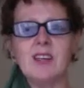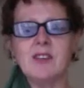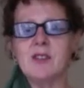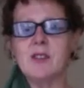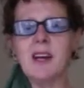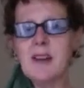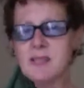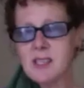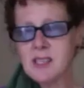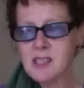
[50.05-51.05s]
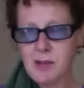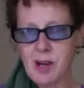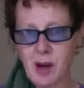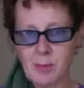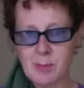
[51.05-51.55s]
Do they have sensory
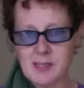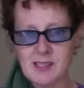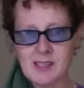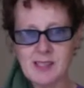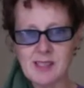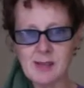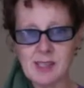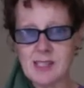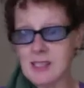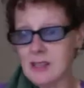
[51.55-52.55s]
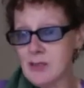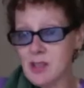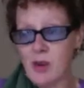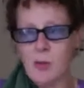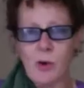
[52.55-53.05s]
hypersensitivities? If
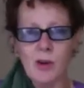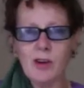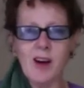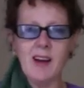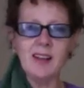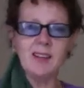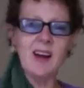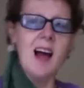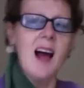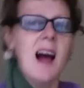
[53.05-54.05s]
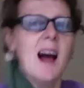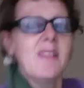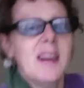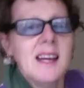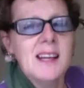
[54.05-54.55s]
so, what kind? Are
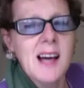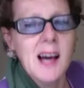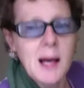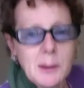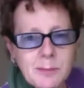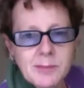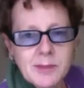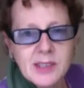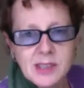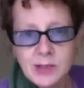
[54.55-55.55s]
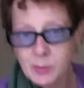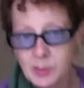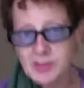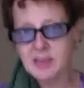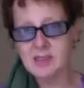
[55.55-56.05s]
they to do
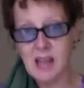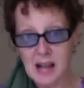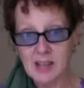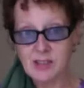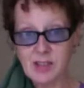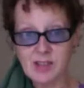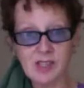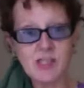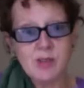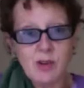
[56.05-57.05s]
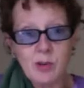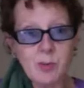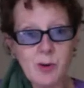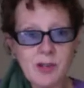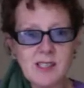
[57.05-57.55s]
with touch? Do they struggle to
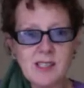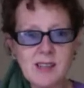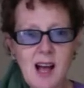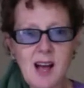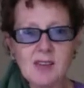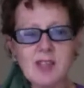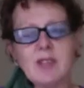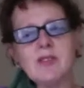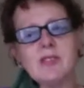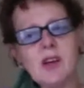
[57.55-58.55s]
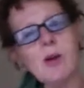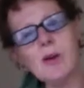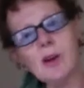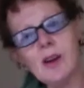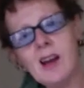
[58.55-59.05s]
process touch? If
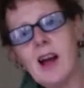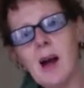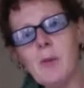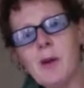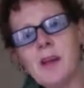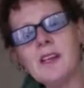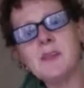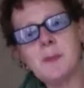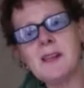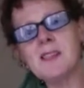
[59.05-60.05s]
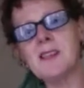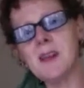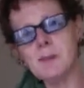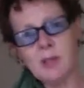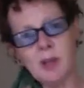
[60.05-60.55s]
so, are we expecting
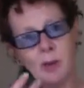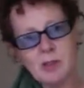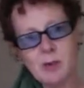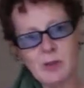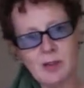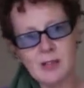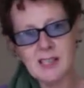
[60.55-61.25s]
them to go into a very